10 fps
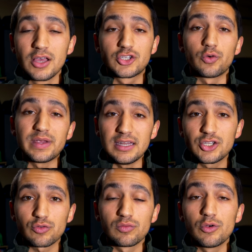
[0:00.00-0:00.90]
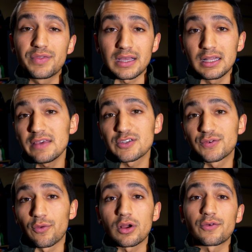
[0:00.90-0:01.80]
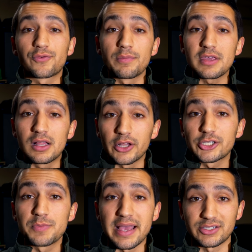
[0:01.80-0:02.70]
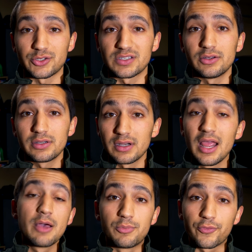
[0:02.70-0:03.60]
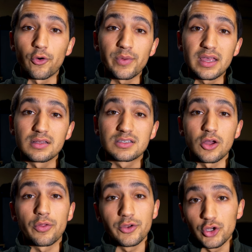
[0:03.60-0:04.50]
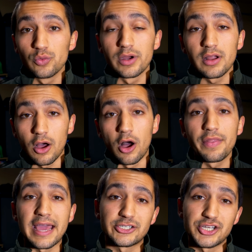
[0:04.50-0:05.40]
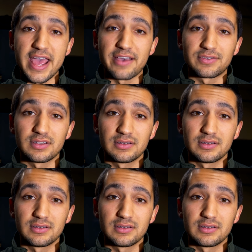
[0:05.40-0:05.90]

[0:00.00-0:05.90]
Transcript: So we need to remove the clevis fork from the clutch master cylinder before we can install the new one on that shaft.